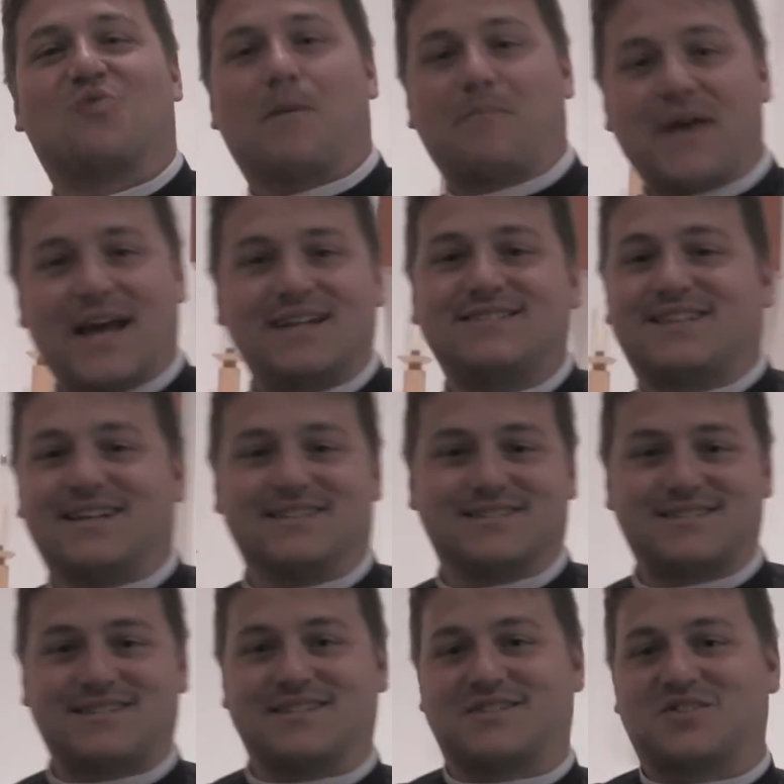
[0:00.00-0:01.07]

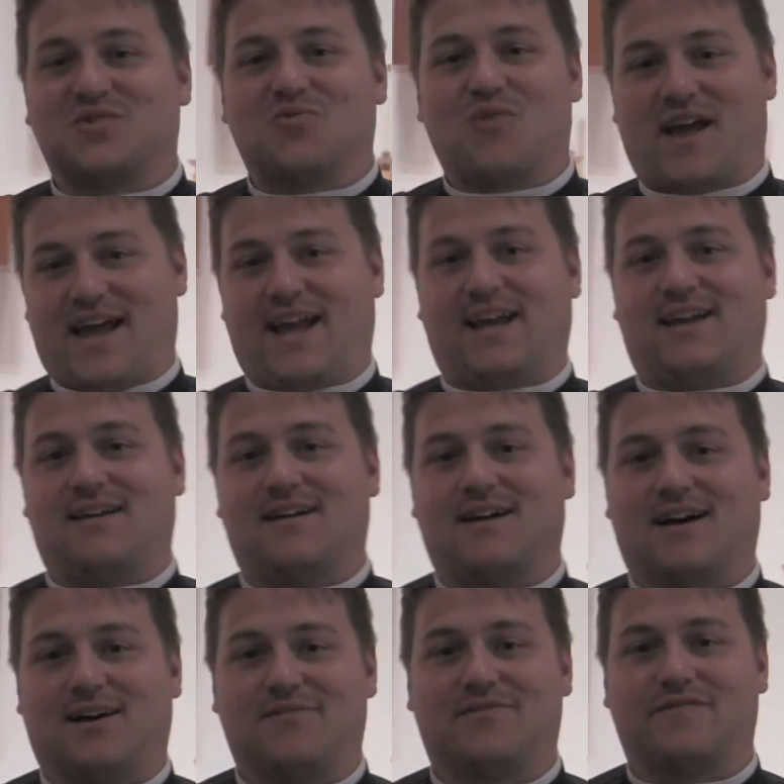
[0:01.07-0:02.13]
Repentance is the way
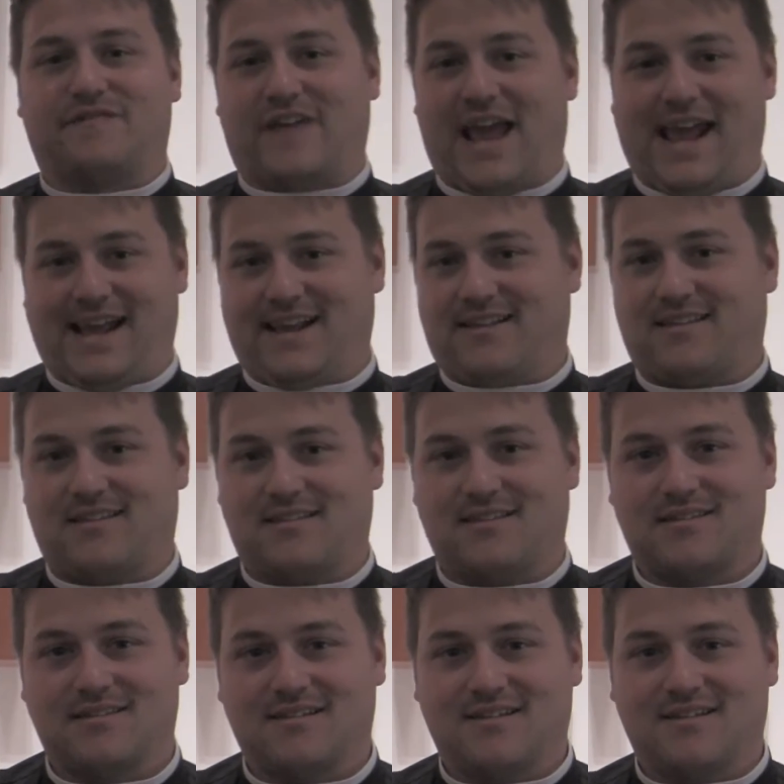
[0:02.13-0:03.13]
of faith.